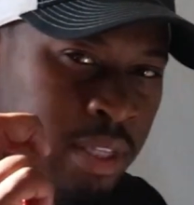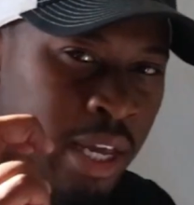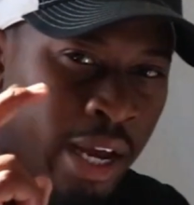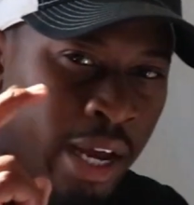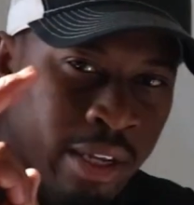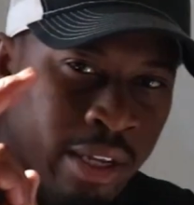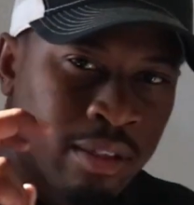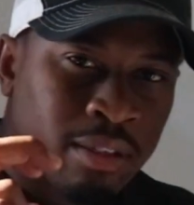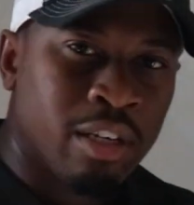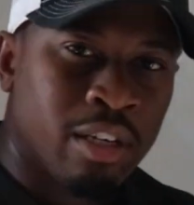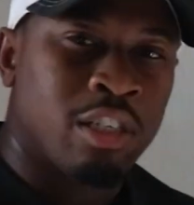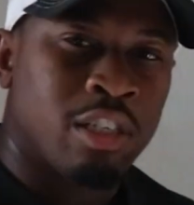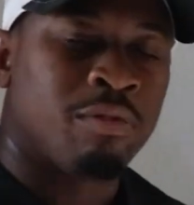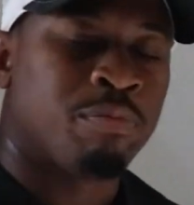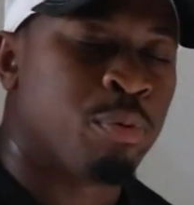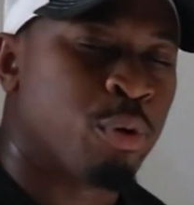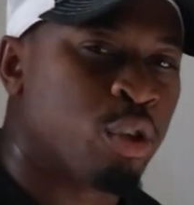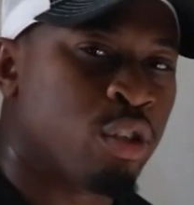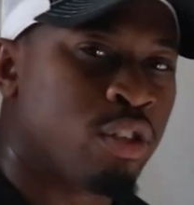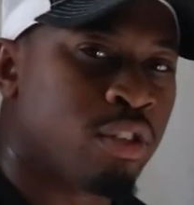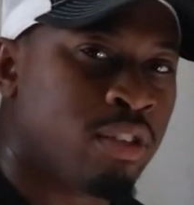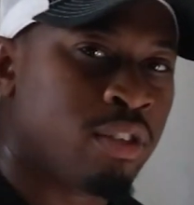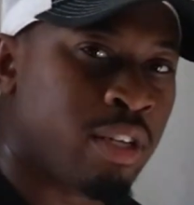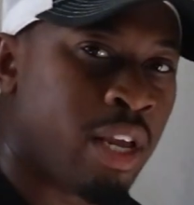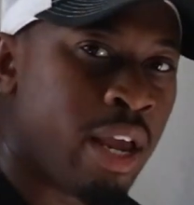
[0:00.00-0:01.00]
that exists
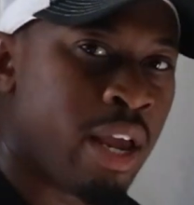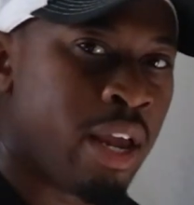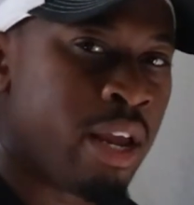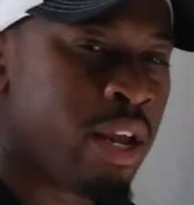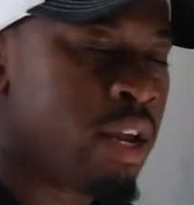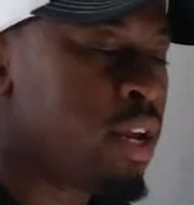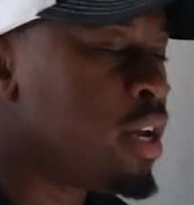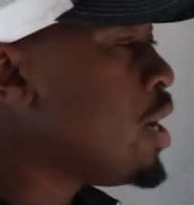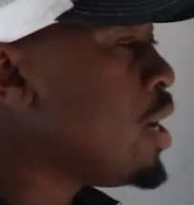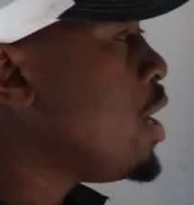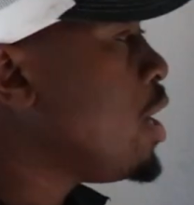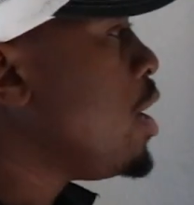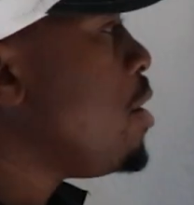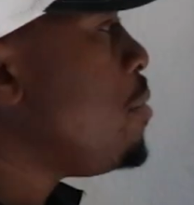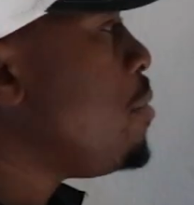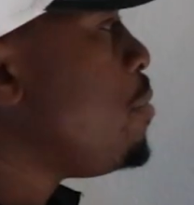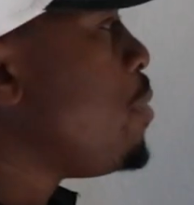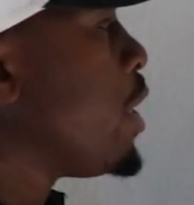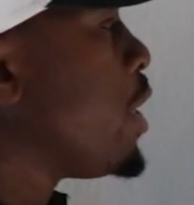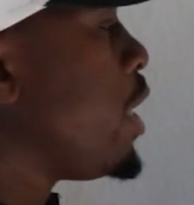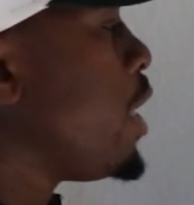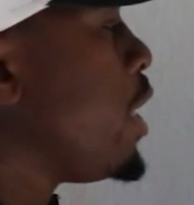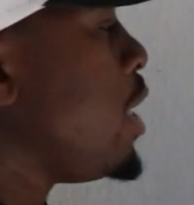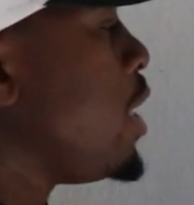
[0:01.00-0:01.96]
per se, but